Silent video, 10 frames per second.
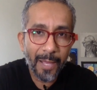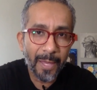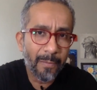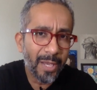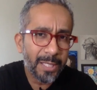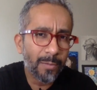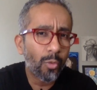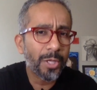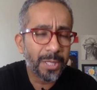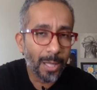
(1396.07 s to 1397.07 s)
and that makes
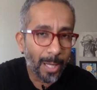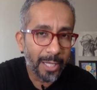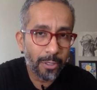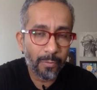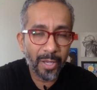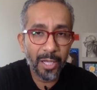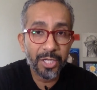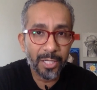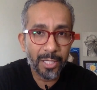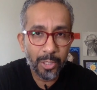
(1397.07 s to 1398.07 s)
them want to like your
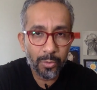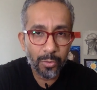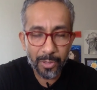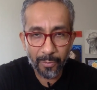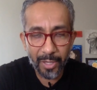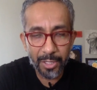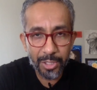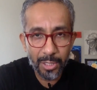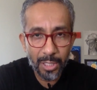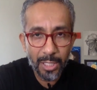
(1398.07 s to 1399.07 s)
page, engage with your
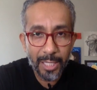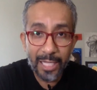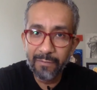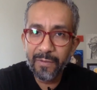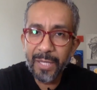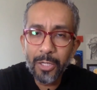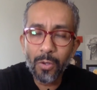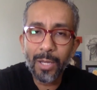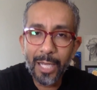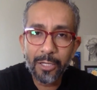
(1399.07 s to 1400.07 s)
page. Even if they
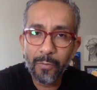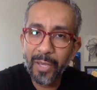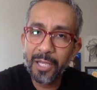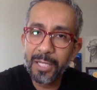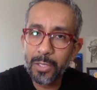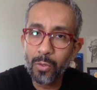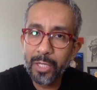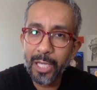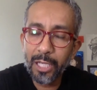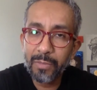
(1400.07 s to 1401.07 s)
don't like your page, that's
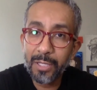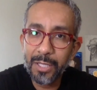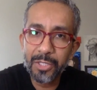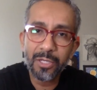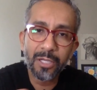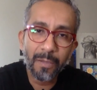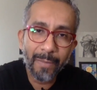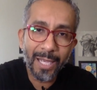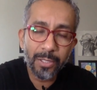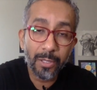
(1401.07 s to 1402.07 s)
okay, because you can come
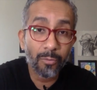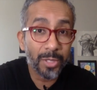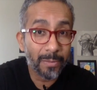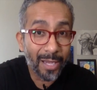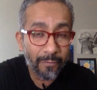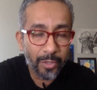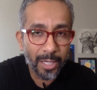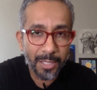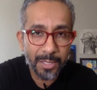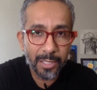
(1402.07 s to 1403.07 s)
back to them with some
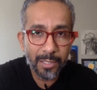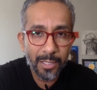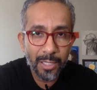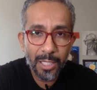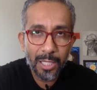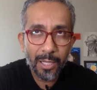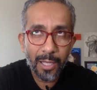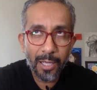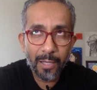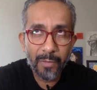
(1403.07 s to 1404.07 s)
advertising.
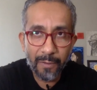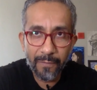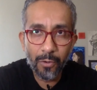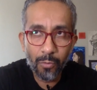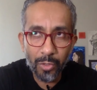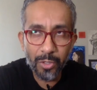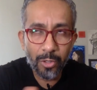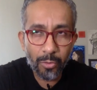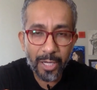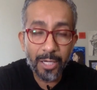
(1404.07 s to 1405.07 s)
When you
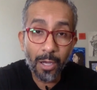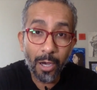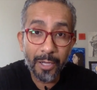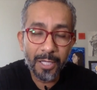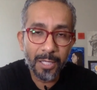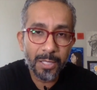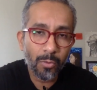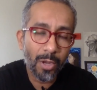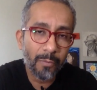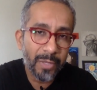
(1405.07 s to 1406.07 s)
create an audience
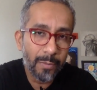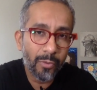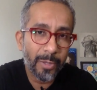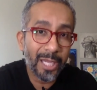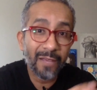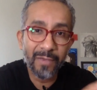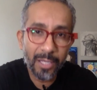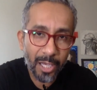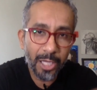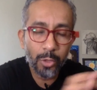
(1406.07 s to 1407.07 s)
around people that have
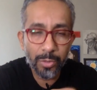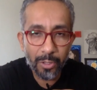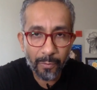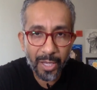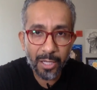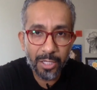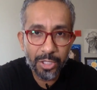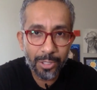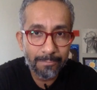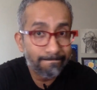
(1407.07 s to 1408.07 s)
engaged with your
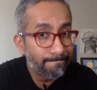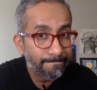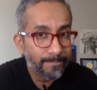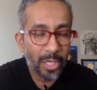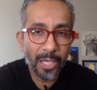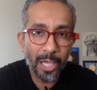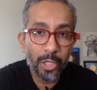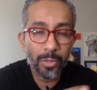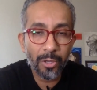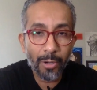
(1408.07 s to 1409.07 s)
page,
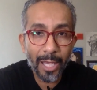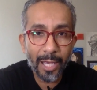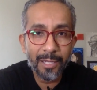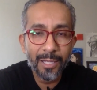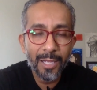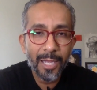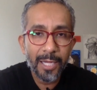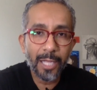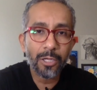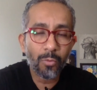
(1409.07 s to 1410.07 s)
engaged with your ad,
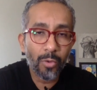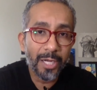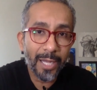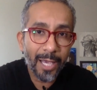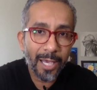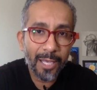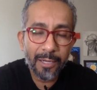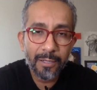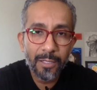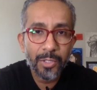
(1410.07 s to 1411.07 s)
now you can run an
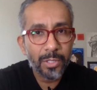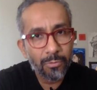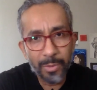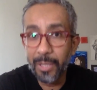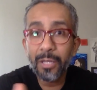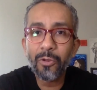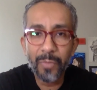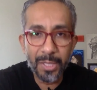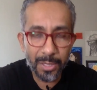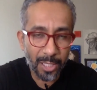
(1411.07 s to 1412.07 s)
ad with another
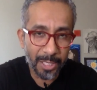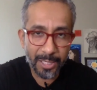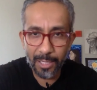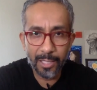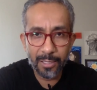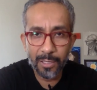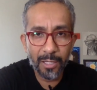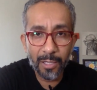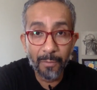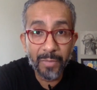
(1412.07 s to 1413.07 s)
piece of content, like
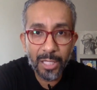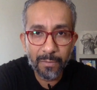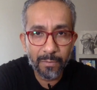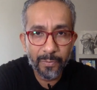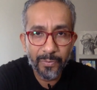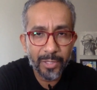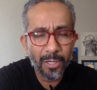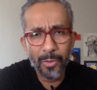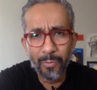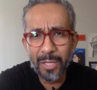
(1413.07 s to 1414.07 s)
a meme.
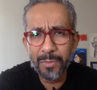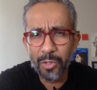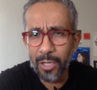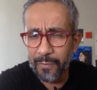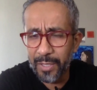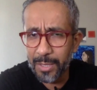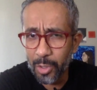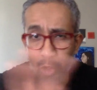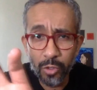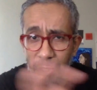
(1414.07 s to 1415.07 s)
Although memes are tough because
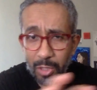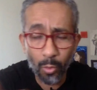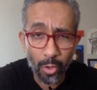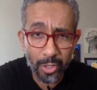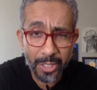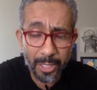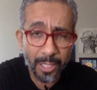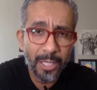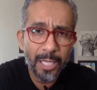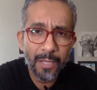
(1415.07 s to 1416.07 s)
there's too much words in it.
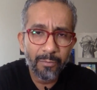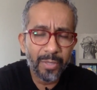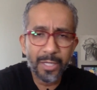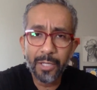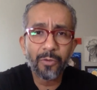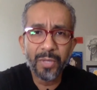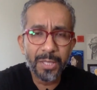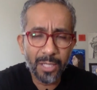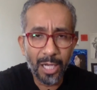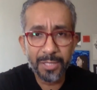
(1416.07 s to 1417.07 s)
But another piece
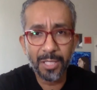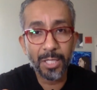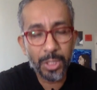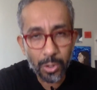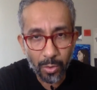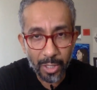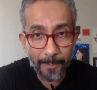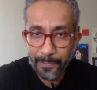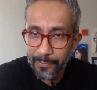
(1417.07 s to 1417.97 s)
of content, a story.